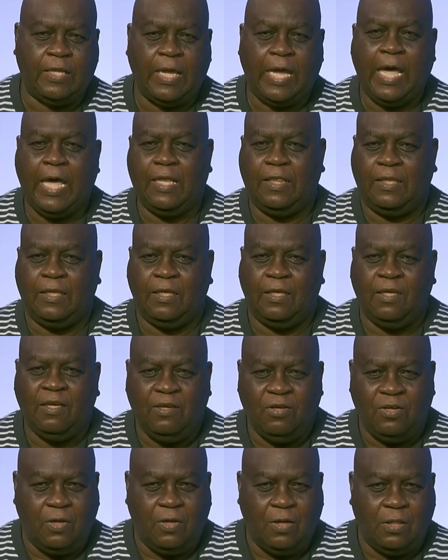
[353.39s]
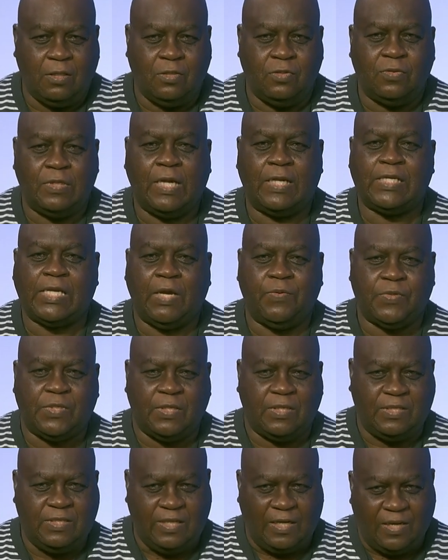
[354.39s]
They had the during that time was
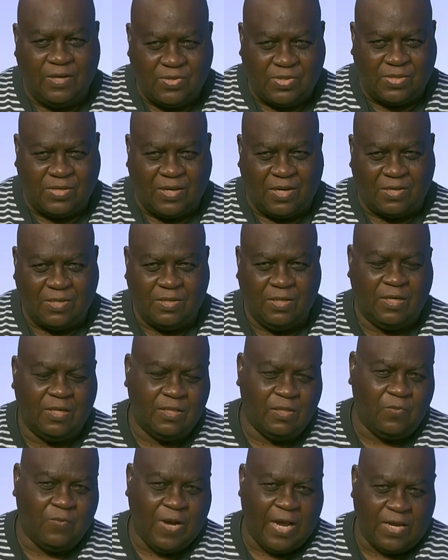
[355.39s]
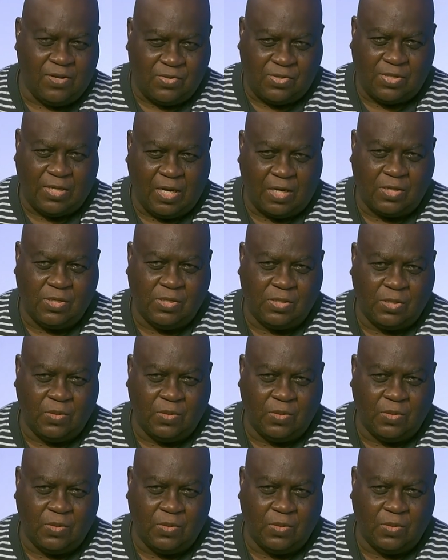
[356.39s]
the colored section and the white section,